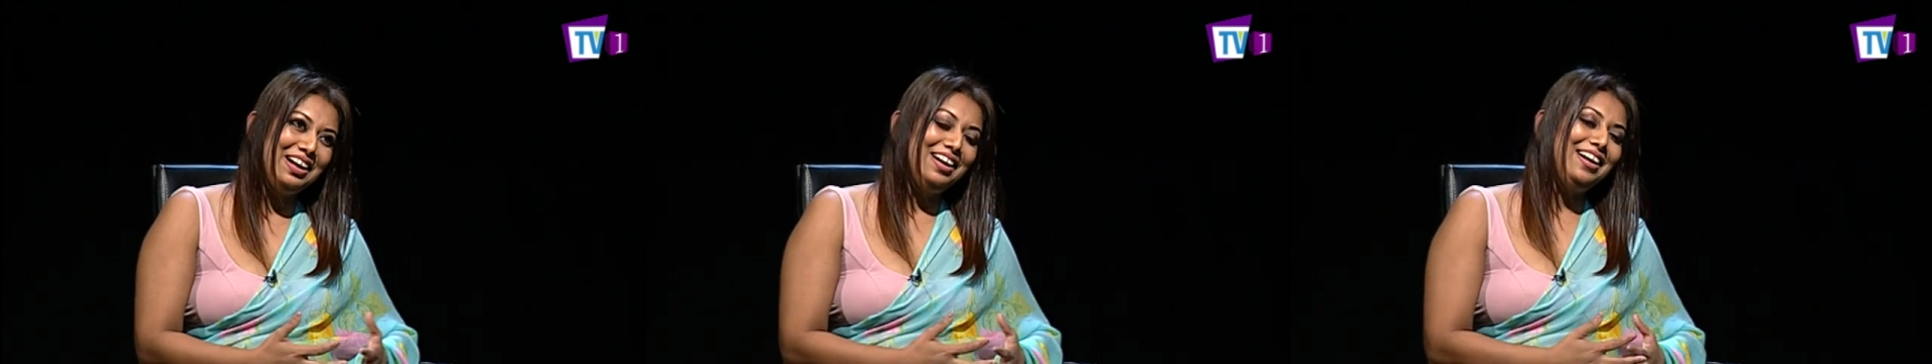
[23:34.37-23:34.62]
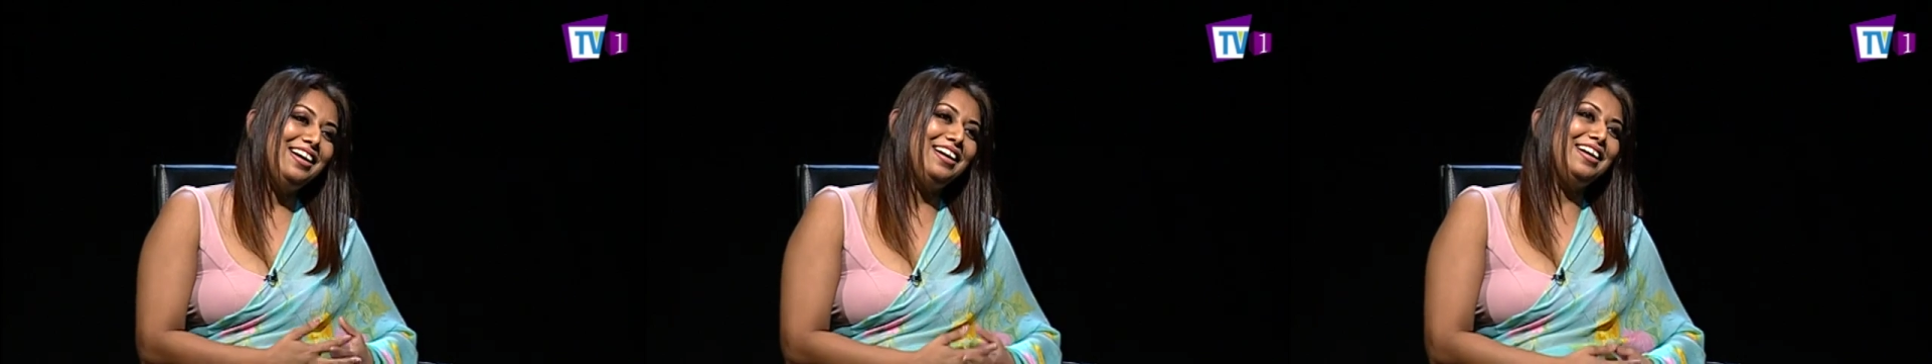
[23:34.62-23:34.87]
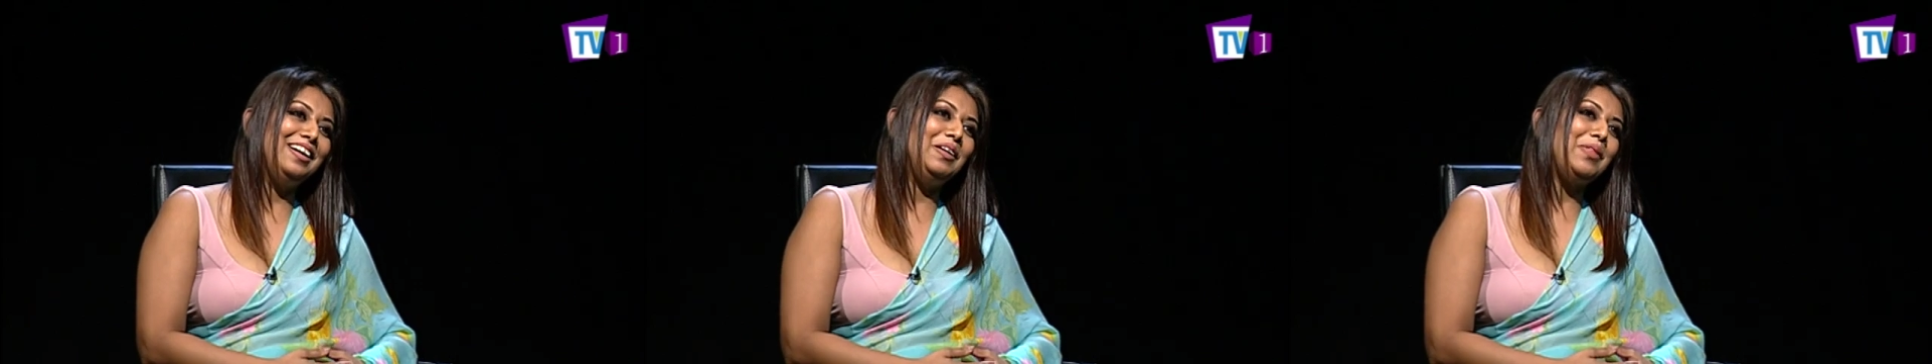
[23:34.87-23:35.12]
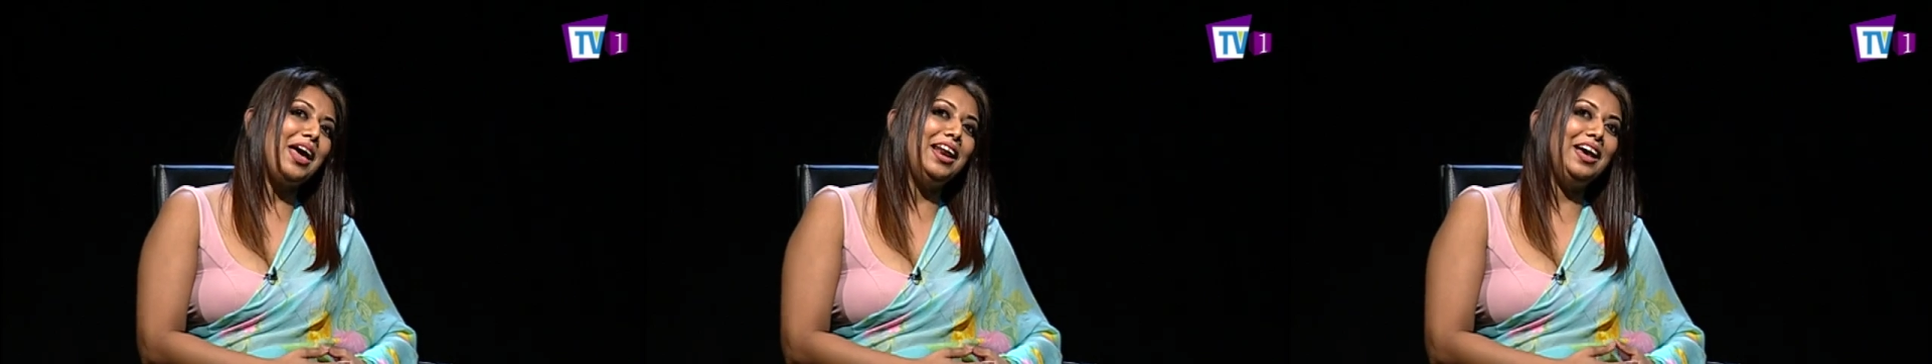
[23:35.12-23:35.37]
Correct.
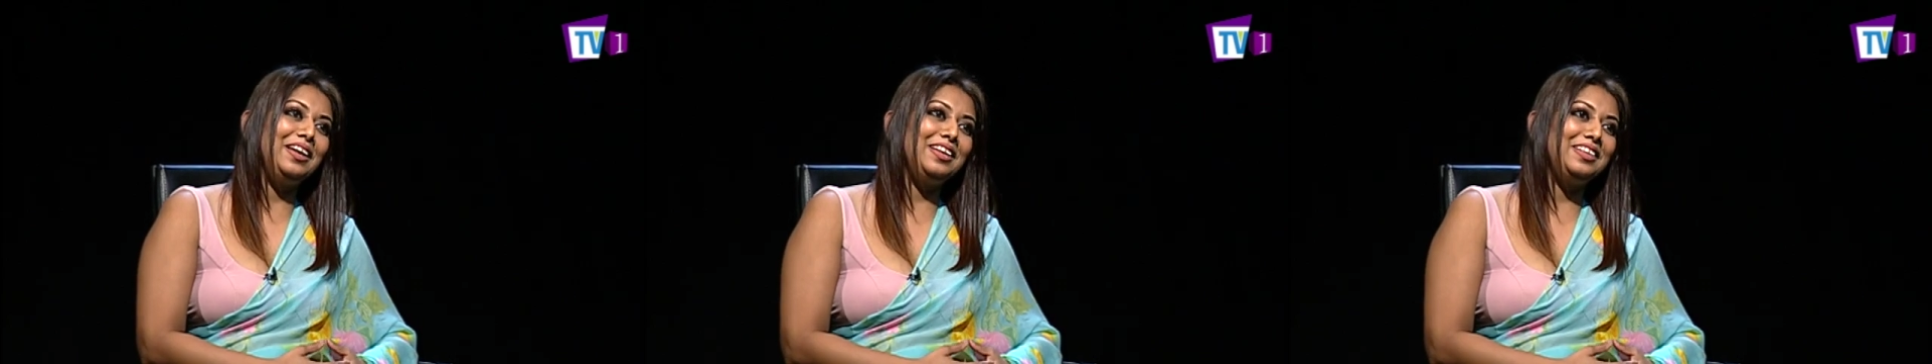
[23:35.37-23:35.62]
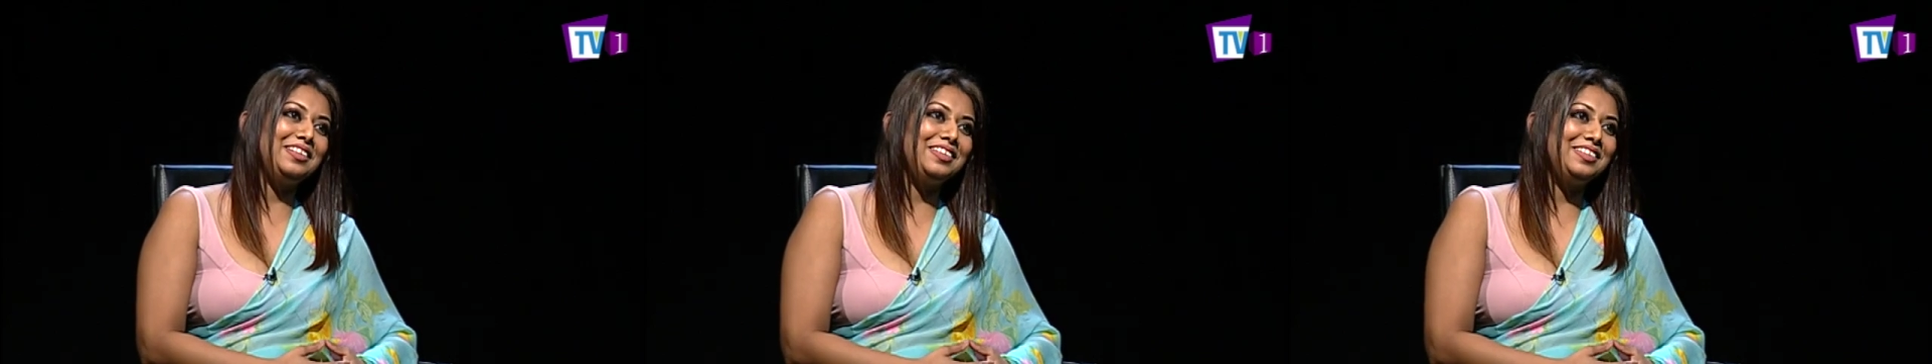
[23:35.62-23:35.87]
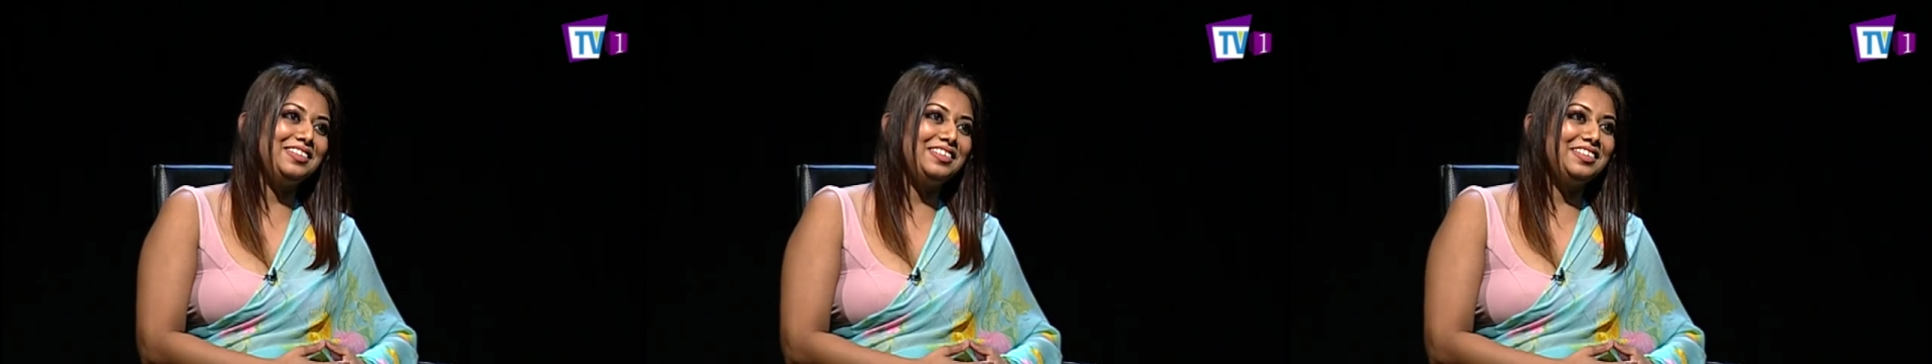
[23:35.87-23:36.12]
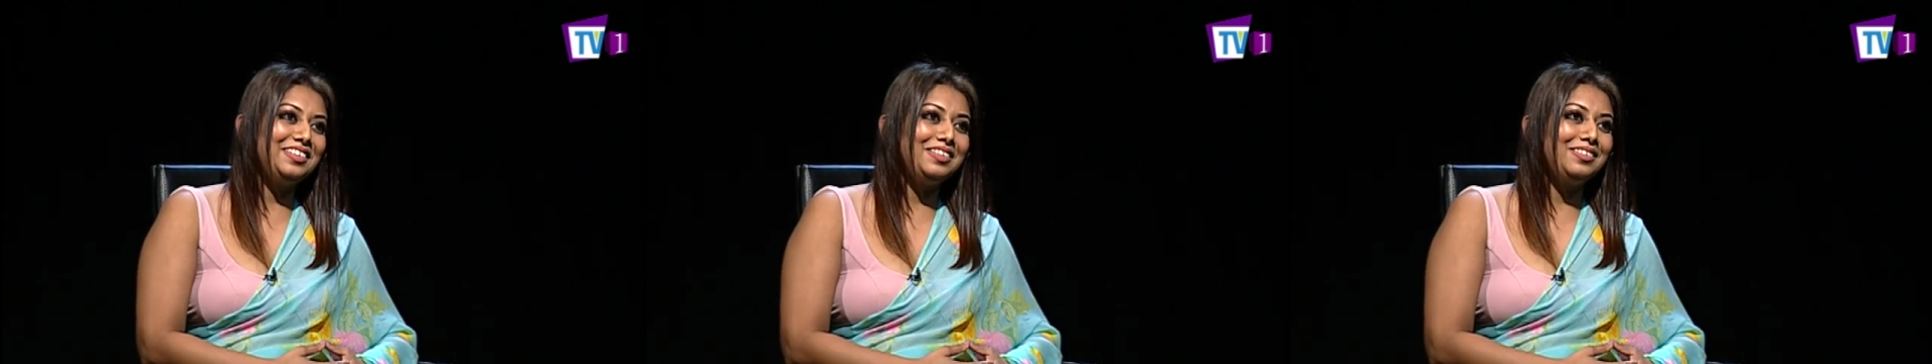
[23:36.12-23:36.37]
And Port City could be
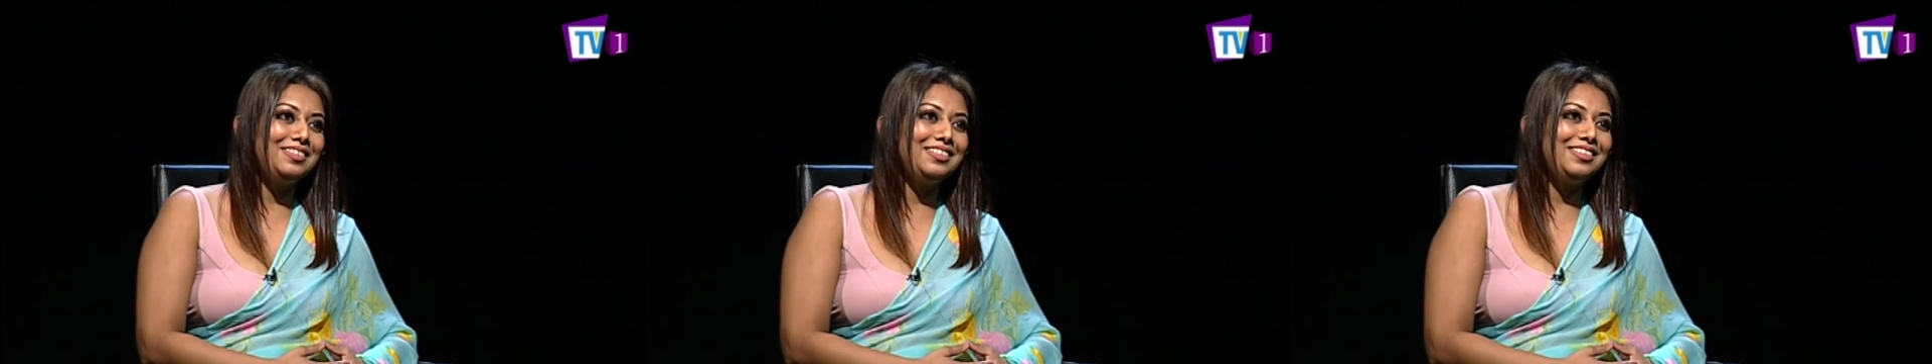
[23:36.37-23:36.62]
the jewel